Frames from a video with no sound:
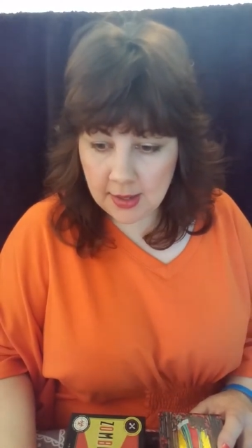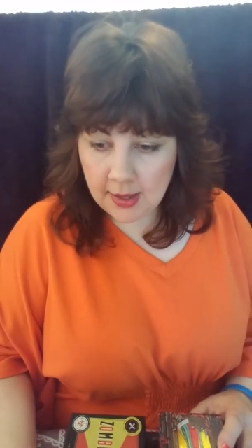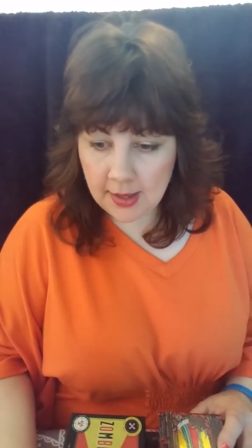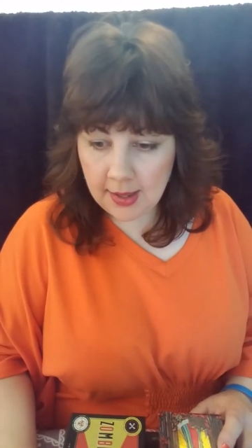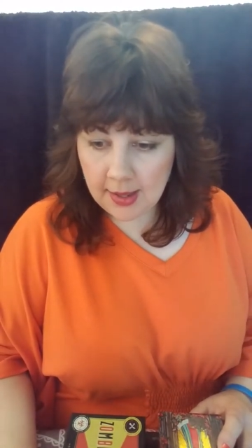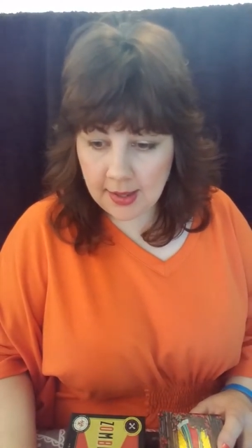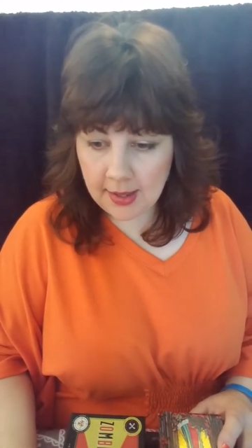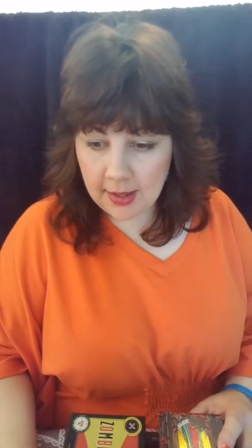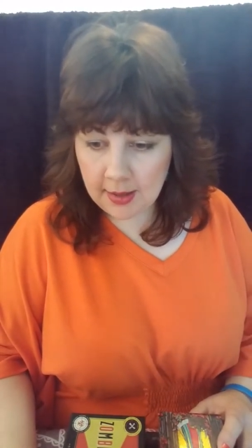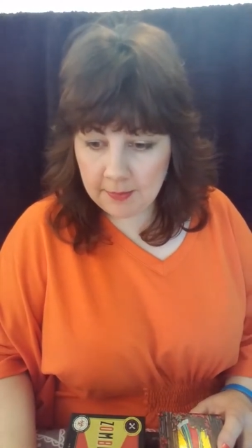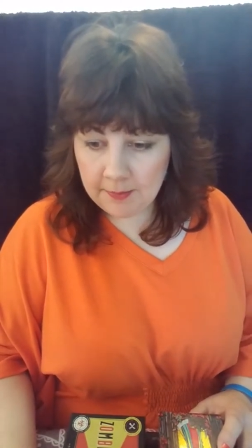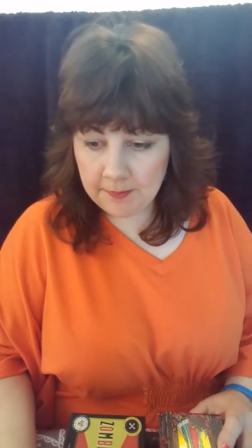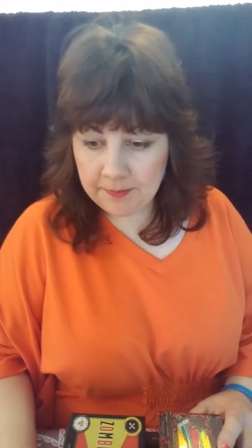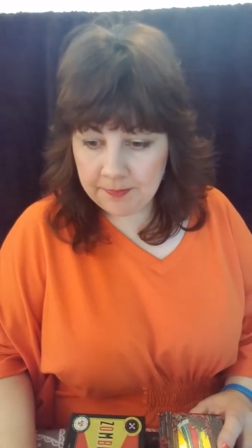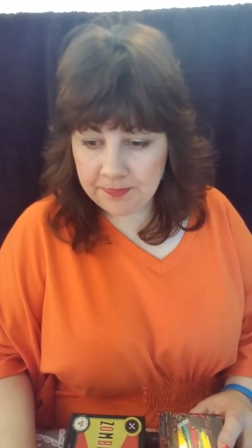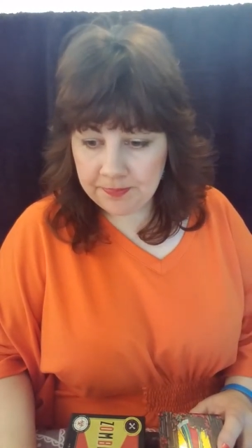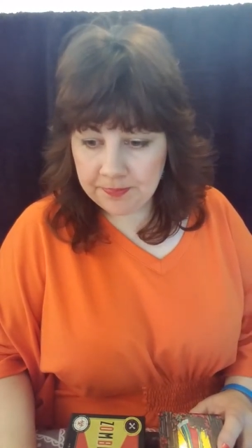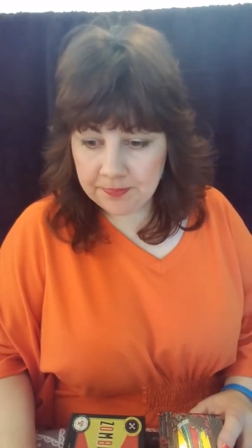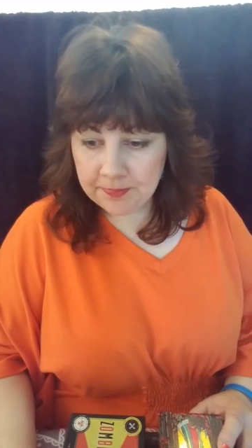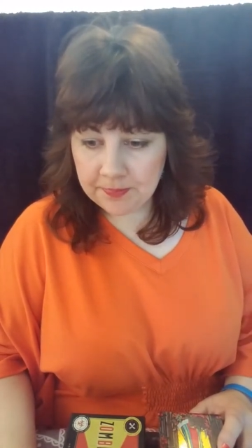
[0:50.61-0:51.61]

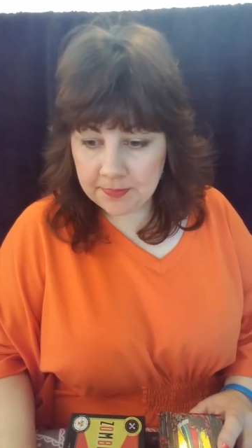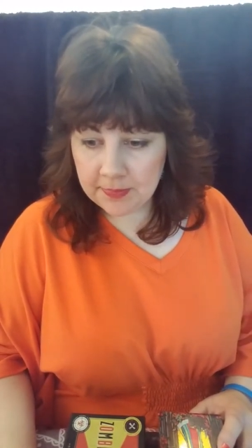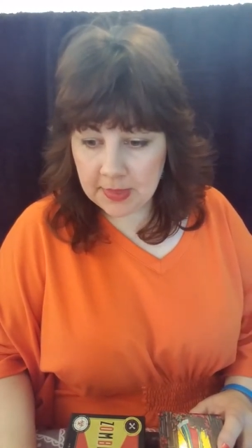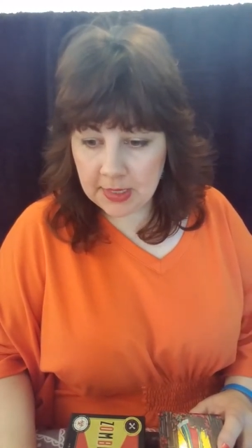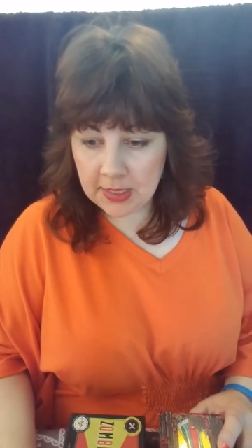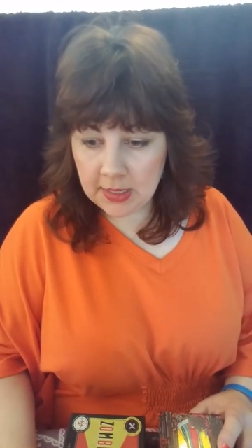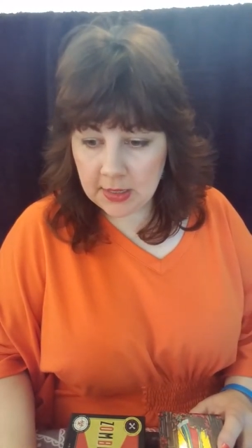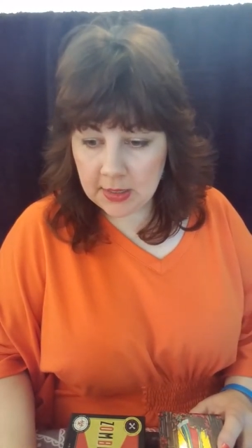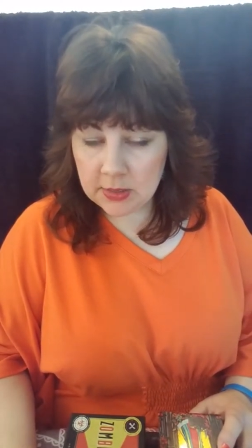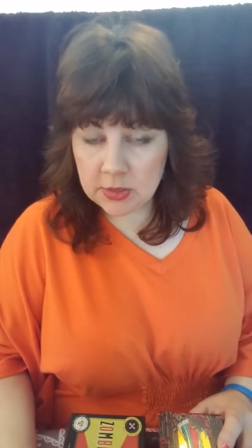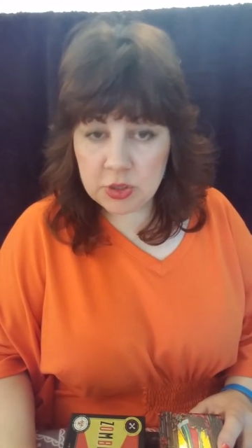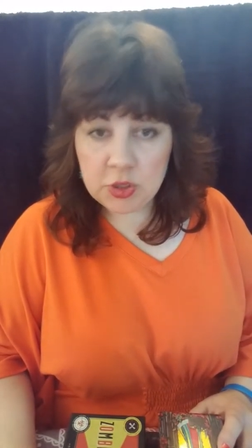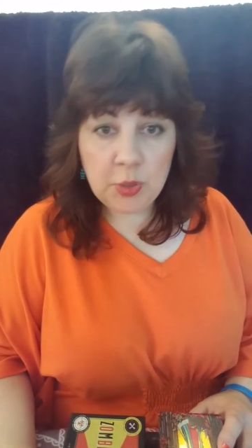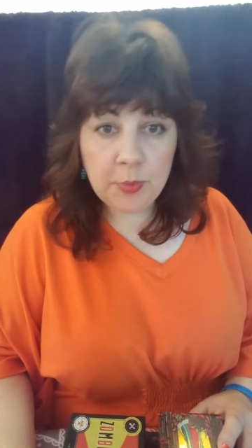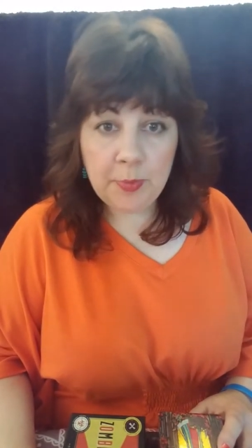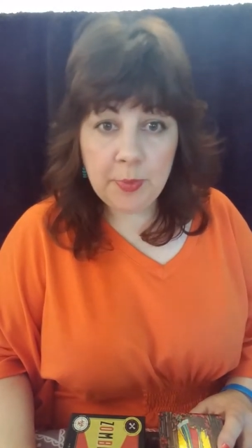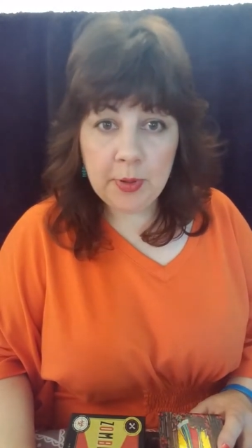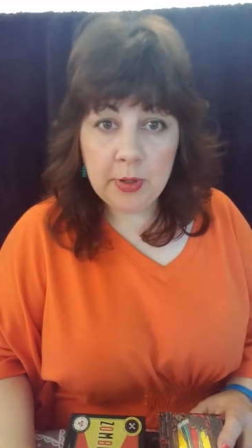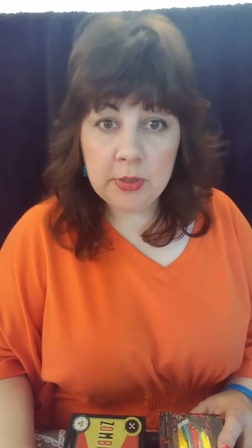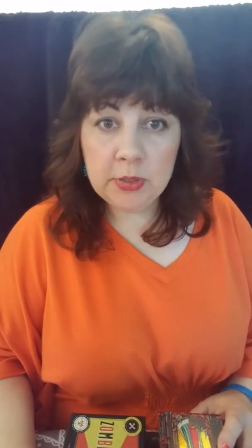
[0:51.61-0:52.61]
Um, super,